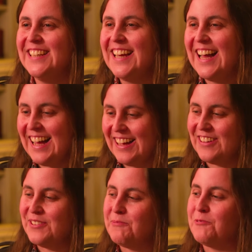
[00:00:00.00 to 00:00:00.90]
Mm.
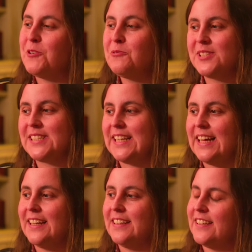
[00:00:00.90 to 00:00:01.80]
Um, what was
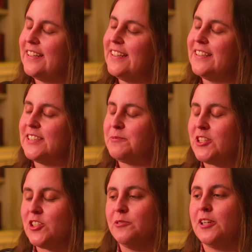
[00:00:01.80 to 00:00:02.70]
that like,
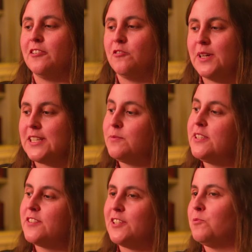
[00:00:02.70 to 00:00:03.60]
especially working with Matt
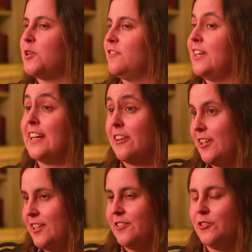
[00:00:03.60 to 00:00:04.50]
Smith, Steven Moffat, and
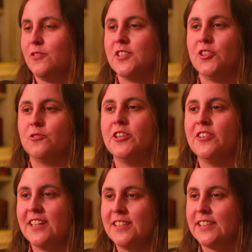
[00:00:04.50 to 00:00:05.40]
Karen Gillan, who obviously you're
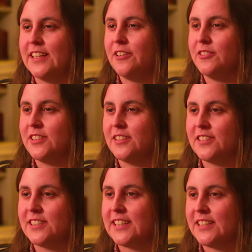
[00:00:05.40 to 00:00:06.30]
reuniting now in Douglas Is